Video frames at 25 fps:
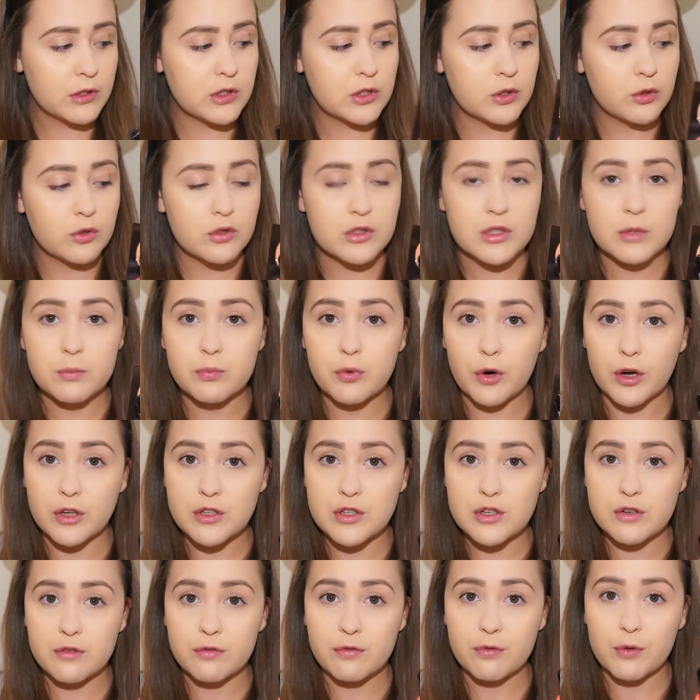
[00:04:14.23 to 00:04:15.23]
to use the
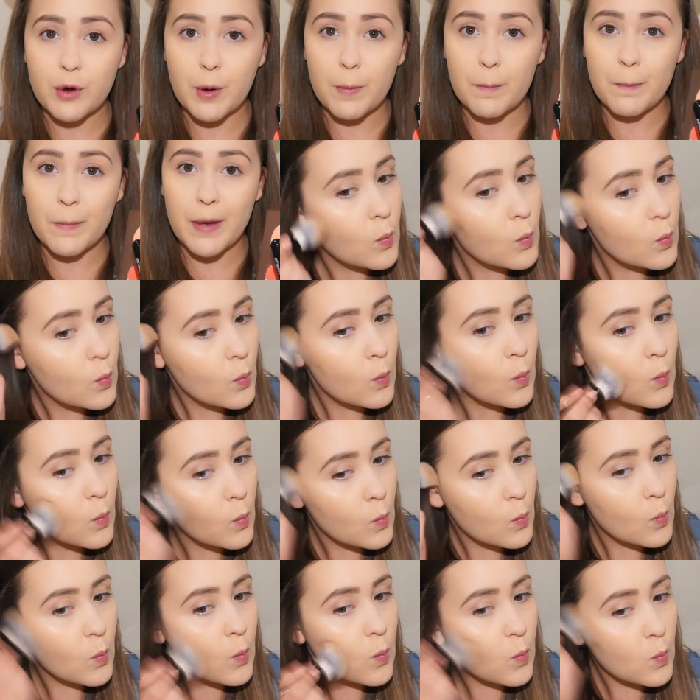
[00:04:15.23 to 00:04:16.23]
bronzer from my
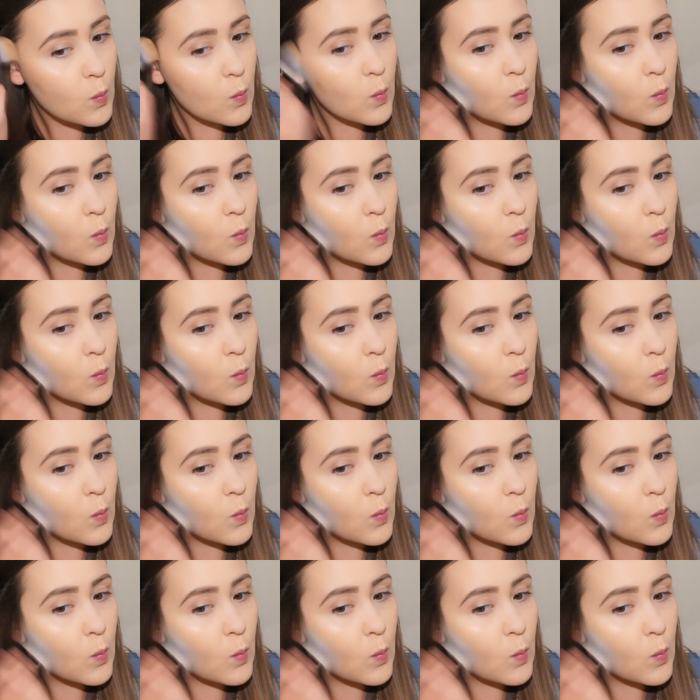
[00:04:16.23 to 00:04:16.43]
Becca